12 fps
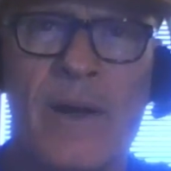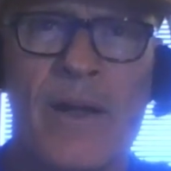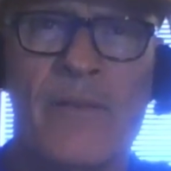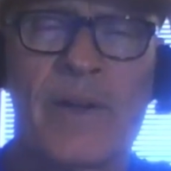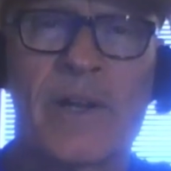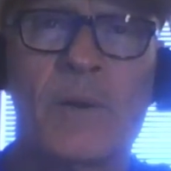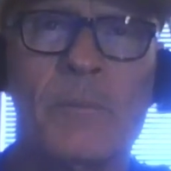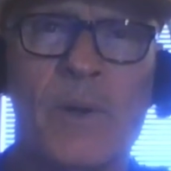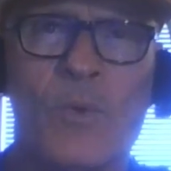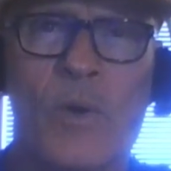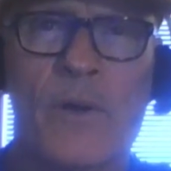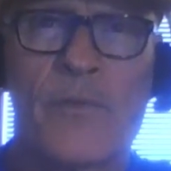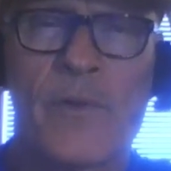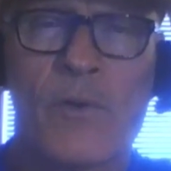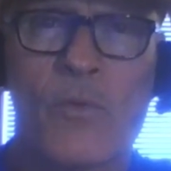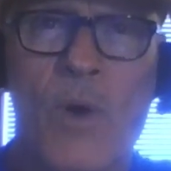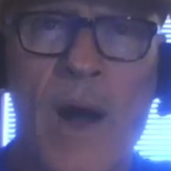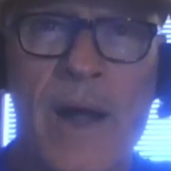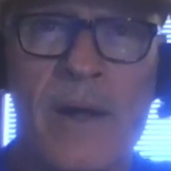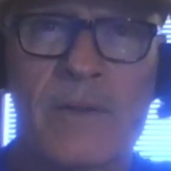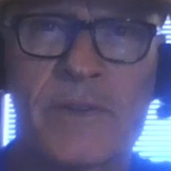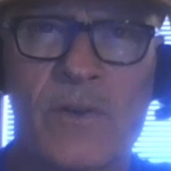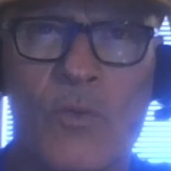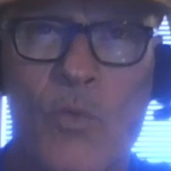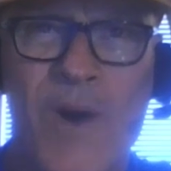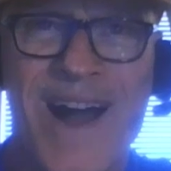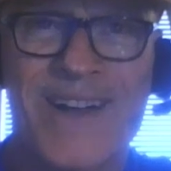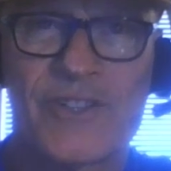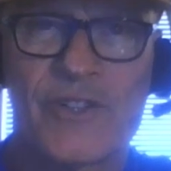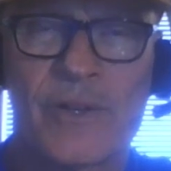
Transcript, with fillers: I think it'll be worth your while to watch.